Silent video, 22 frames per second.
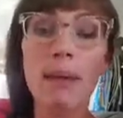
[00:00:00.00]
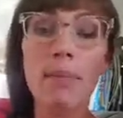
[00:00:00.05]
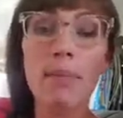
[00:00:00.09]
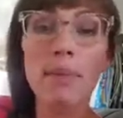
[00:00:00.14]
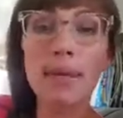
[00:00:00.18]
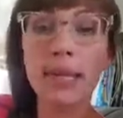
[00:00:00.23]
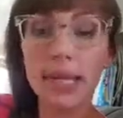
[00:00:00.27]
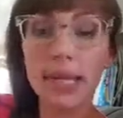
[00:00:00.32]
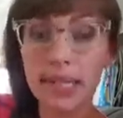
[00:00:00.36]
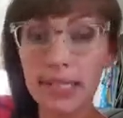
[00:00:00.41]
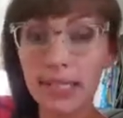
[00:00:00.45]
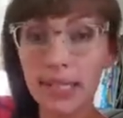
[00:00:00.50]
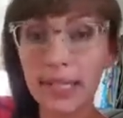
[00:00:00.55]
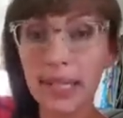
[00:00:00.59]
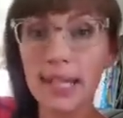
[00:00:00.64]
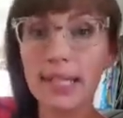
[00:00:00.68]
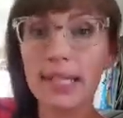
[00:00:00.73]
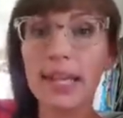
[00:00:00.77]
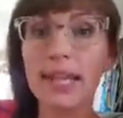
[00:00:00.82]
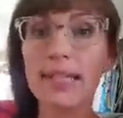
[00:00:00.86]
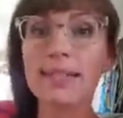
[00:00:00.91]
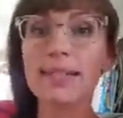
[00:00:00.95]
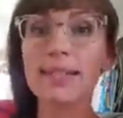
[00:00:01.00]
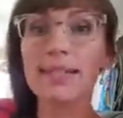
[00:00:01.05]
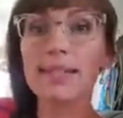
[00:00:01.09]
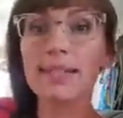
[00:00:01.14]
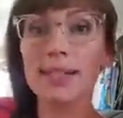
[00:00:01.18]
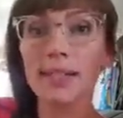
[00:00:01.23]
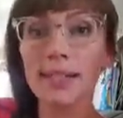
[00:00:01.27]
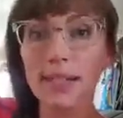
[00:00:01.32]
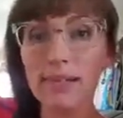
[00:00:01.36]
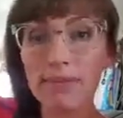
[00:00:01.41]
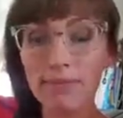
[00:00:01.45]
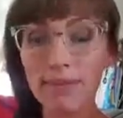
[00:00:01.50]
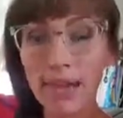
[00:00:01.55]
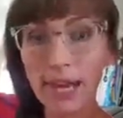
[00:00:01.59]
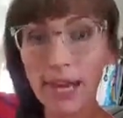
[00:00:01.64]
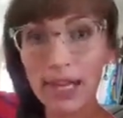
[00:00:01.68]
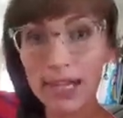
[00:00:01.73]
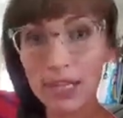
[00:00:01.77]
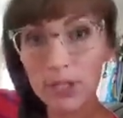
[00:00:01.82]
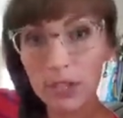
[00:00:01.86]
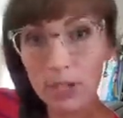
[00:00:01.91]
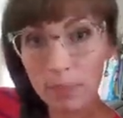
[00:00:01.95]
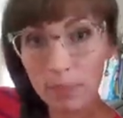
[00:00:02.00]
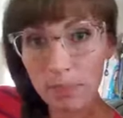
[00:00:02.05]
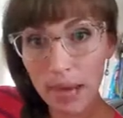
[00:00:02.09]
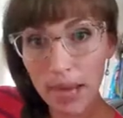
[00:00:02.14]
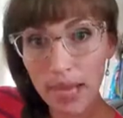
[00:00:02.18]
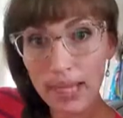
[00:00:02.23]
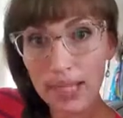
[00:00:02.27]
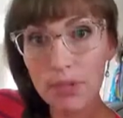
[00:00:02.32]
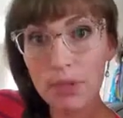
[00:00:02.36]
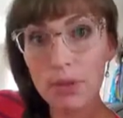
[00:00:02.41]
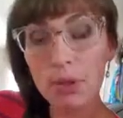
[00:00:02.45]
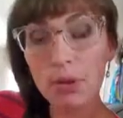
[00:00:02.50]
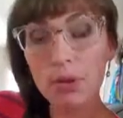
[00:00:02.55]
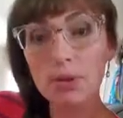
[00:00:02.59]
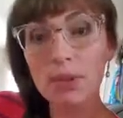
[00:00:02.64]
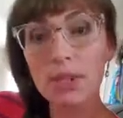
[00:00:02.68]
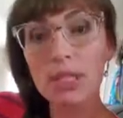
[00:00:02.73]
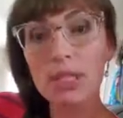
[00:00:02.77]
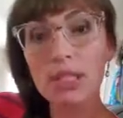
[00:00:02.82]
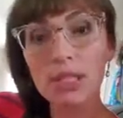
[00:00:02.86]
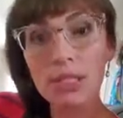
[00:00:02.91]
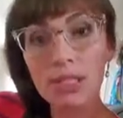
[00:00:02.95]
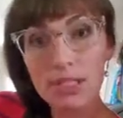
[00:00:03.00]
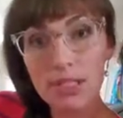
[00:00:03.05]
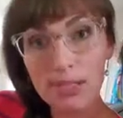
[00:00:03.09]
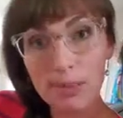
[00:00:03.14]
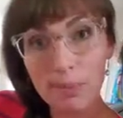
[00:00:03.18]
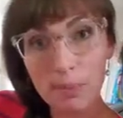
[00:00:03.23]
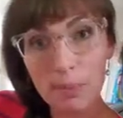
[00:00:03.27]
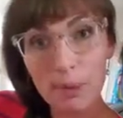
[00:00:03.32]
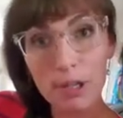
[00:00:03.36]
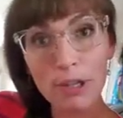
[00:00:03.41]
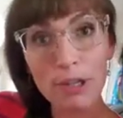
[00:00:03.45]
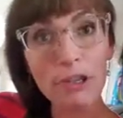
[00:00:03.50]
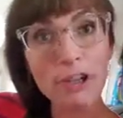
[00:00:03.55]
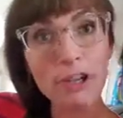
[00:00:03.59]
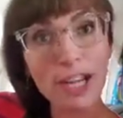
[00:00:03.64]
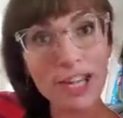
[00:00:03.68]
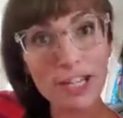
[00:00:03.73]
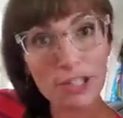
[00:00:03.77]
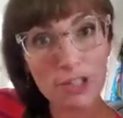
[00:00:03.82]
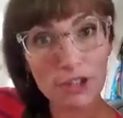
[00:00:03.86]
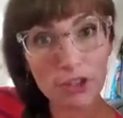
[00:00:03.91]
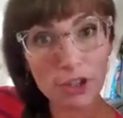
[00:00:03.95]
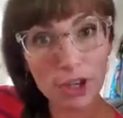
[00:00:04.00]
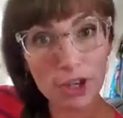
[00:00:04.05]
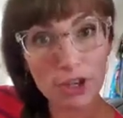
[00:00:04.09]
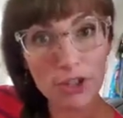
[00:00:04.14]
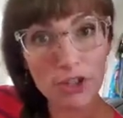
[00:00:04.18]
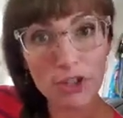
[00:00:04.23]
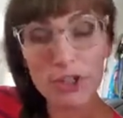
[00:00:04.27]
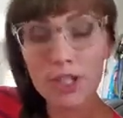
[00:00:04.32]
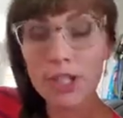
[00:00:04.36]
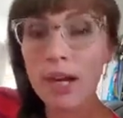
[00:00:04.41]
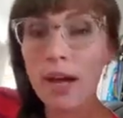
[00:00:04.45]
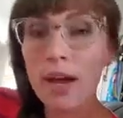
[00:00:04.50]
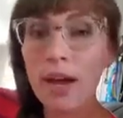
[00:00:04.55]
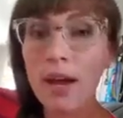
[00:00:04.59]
because, again, that's solidifying in your mind those simple, correct structures.